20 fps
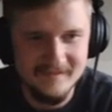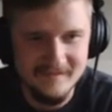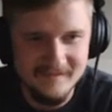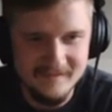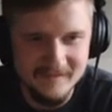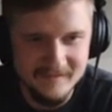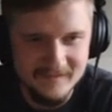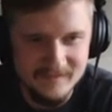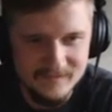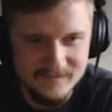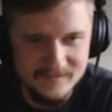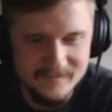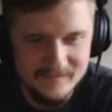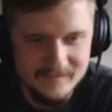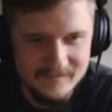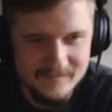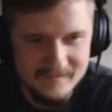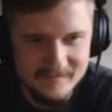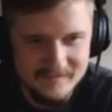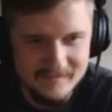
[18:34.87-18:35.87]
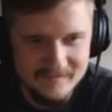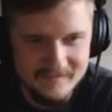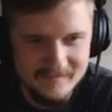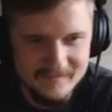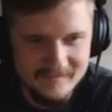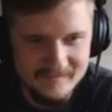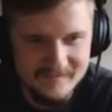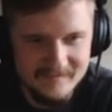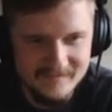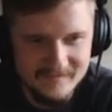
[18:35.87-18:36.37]

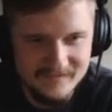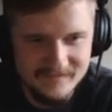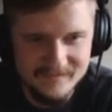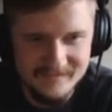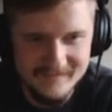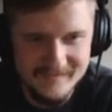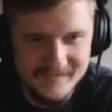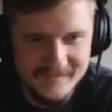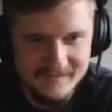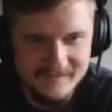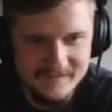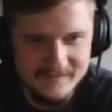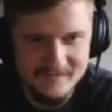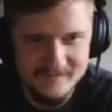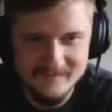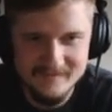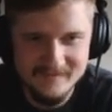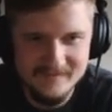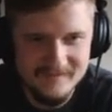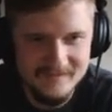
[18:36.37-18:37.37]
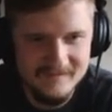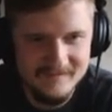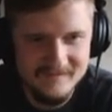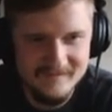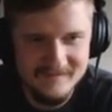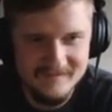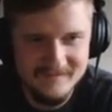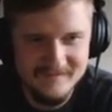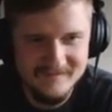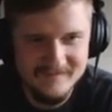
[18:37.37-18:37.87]

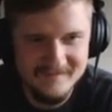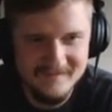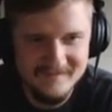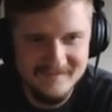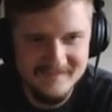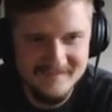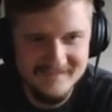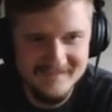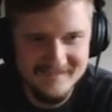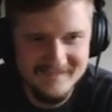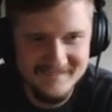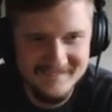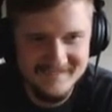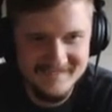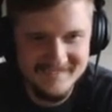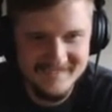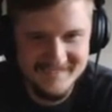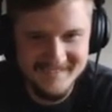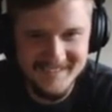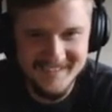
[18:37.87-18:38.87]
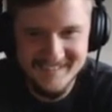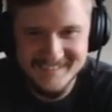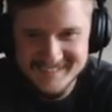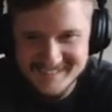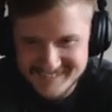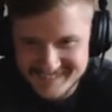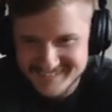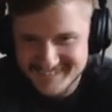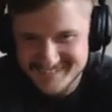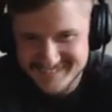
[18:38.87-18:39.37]

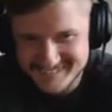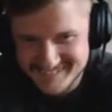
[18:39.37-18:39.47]
[no speech]